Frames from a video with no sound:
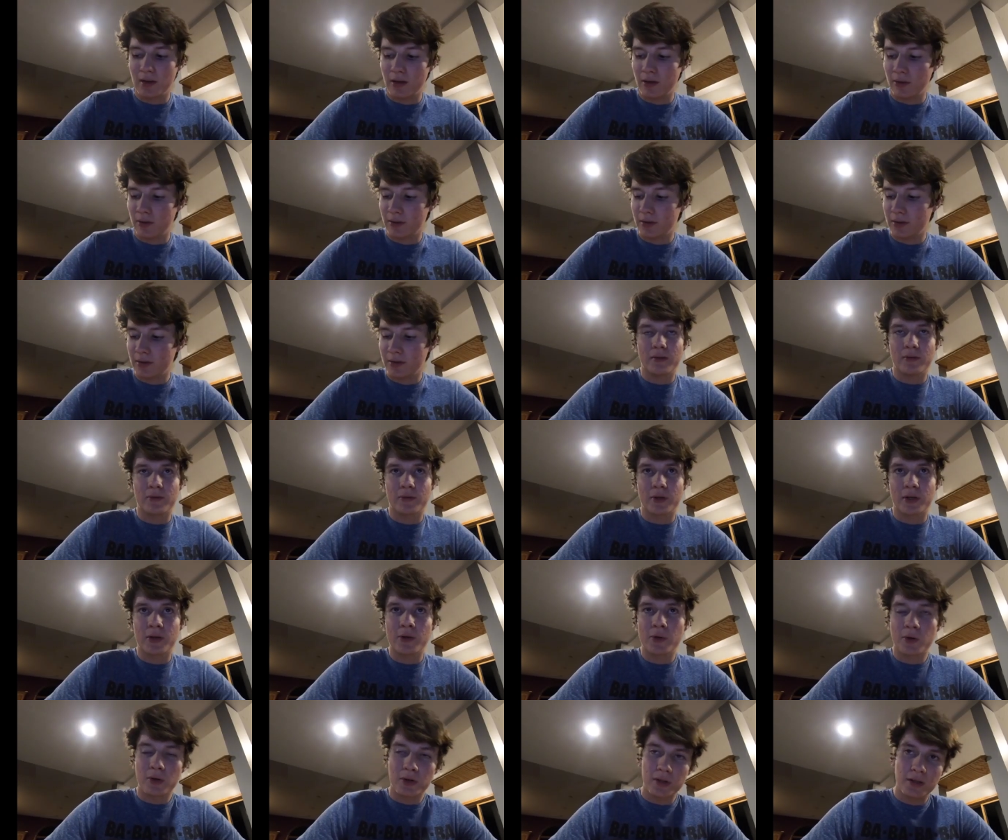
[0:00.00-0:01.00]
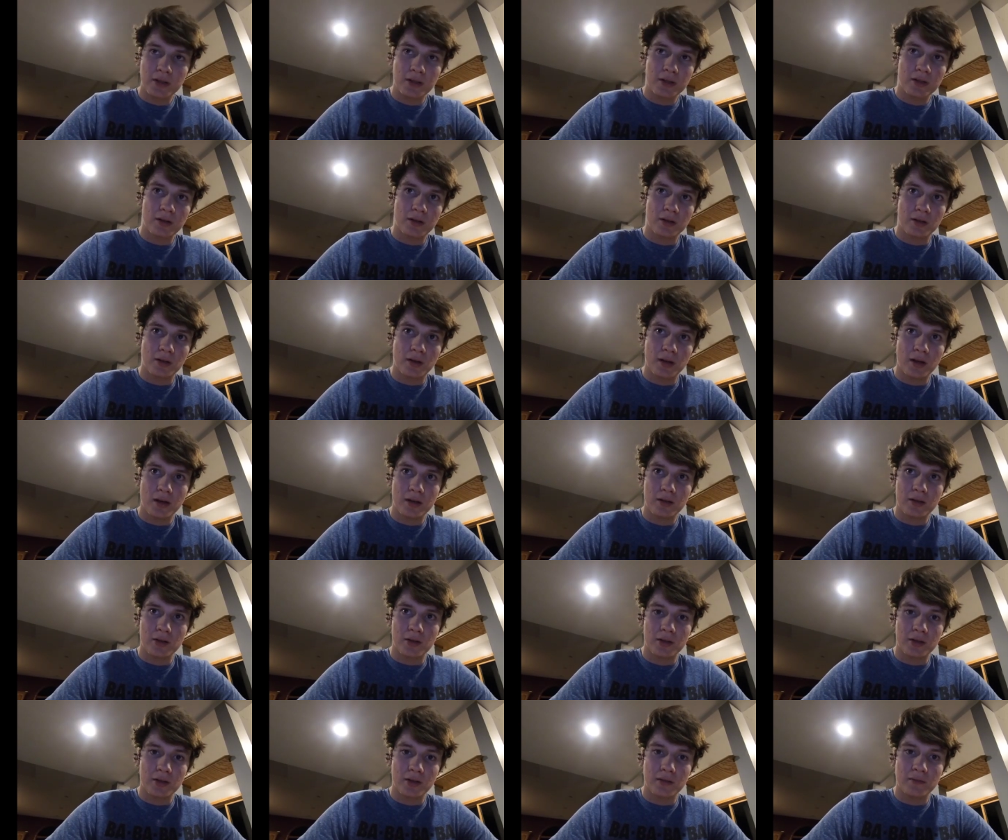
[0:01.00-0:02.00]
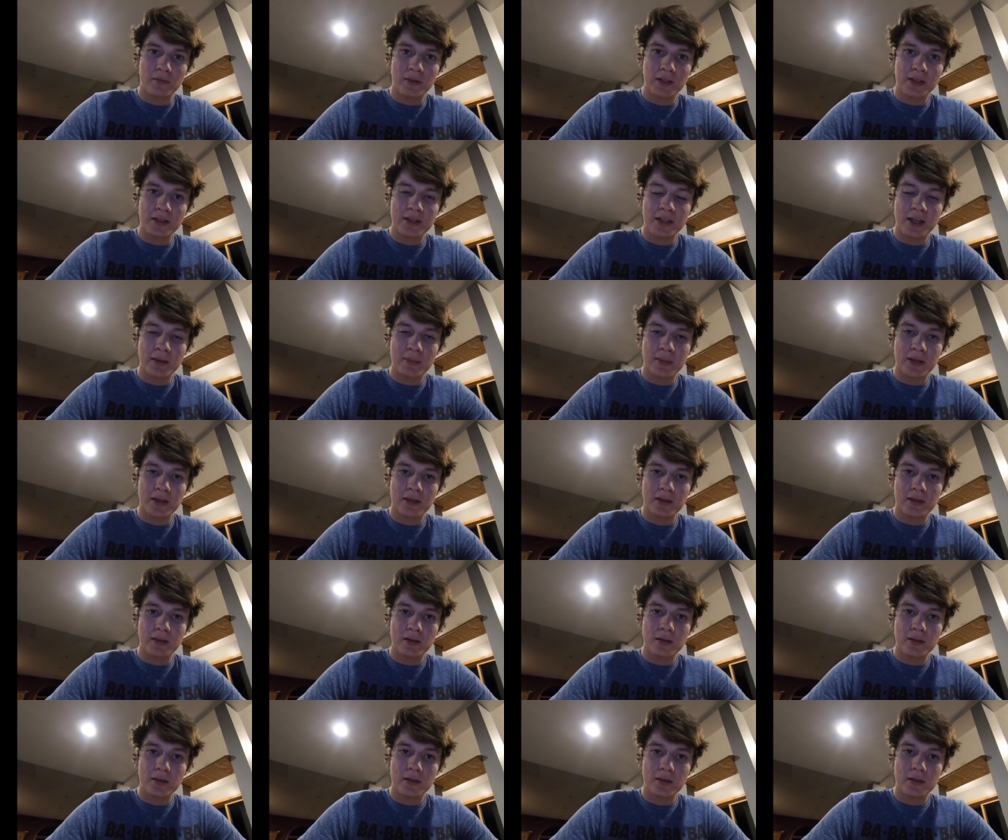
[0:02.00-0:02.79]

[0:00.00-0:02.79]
It was recorded during the VidSummit